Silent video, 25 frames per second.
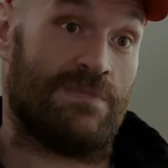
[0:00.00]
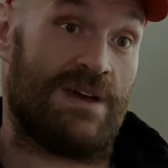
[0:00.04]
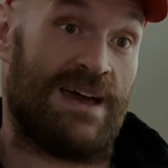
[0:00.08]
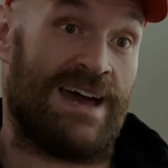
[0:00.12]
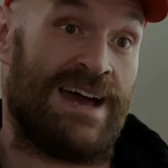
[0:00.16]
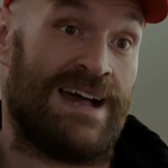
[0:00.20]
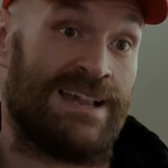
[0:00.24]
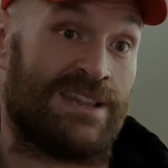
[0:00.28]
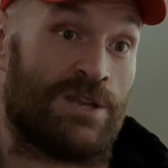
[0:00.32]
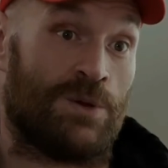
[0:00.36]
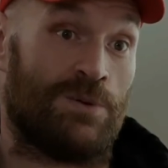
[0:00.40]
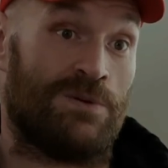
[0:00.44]

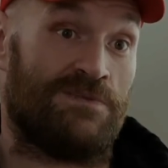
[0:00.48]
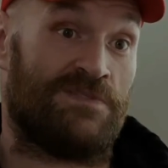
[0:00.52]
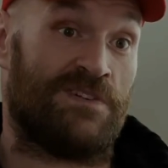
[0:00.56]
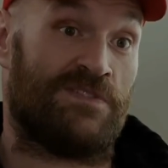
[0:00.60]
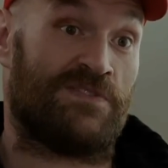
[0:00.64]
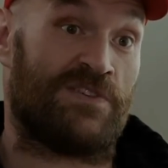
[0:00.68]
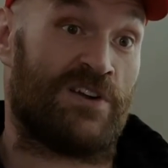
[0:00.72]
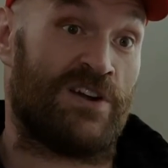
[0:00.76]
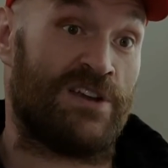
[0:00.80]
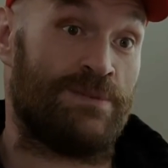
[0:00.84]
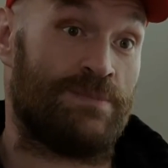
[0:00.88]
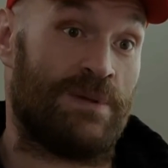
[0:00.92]
I'll do it for
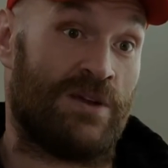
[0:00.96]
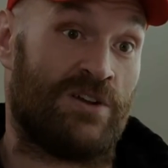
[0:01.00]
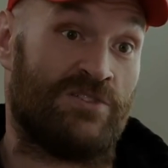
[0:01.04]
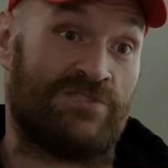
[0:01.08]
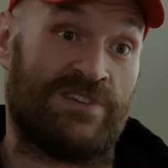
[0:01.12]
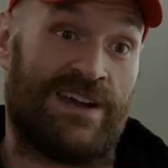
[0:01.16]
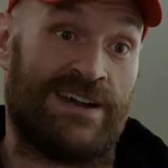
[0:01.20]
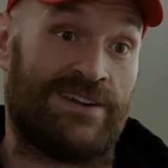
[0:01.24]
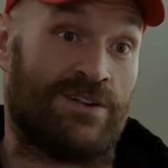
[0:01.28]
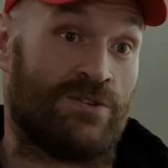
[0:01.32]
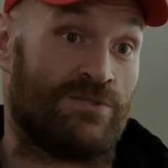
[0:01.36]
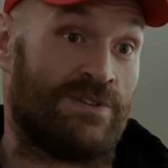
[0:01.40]
free because
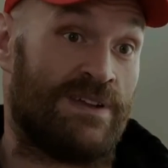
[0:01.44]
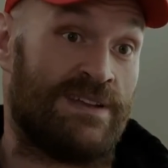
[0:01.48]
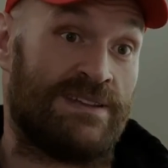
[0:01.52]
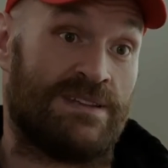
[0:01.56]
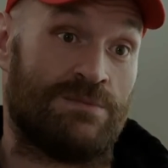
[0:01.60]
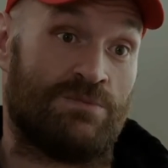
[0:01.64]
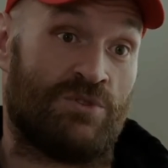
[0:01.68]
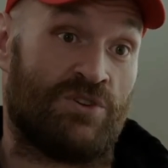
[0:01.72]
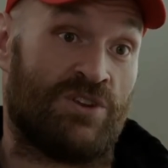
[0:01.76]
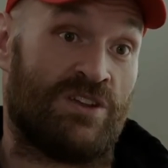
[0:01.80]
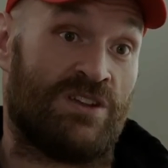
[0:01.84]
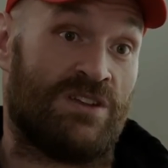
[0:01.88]
I don't need the
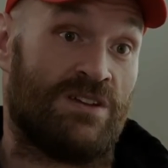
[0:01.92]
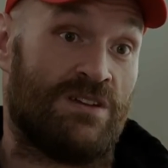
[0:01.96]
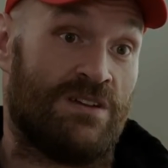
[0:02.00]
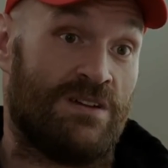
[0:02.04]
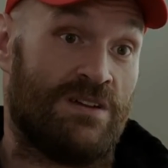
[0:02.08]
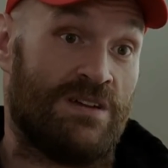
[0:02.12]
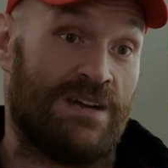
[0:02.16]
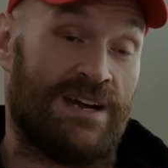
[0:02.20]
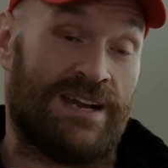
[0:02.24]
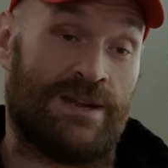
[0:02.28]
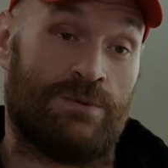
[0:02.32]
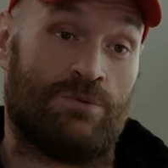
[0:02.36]
money
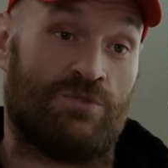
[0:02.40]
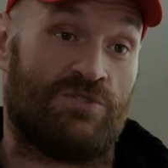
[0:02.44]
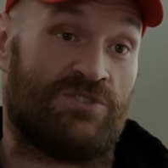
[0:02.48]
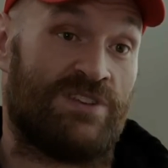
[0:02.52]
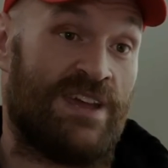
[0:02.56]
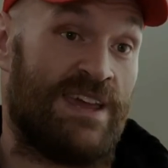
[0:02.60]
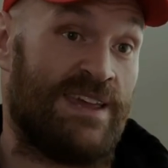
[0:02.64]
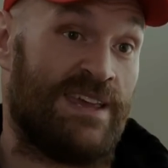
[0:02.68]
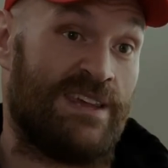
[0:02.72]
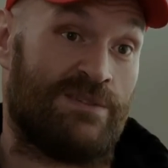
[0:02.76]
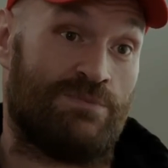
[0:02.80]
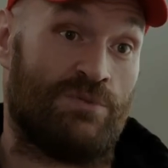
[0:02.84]
and I wouldn't
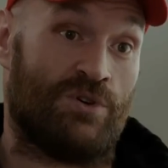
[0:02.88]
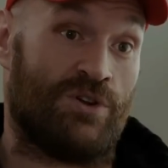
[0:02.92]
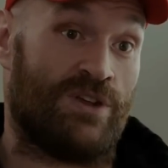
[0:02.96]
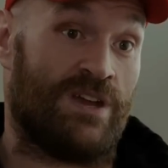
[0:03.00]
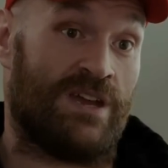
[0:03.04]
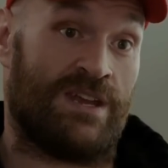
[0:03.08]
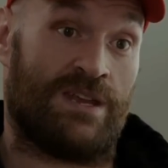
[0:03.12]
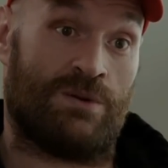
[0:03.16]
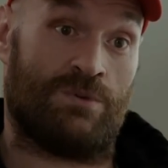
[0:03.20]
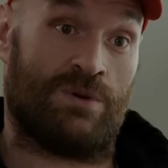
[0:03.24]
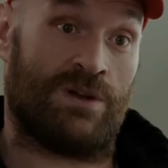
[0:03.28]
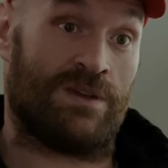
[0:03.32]
take his money
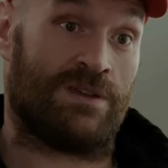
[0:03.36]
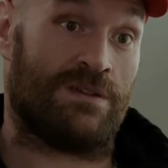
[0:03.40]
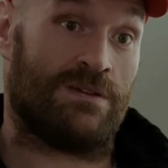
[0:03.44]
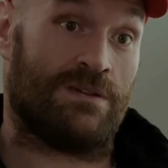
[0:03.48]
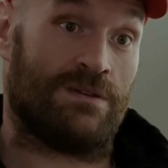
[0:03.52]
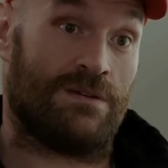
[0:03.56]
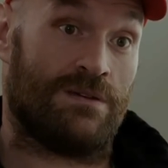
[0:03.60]
anyway.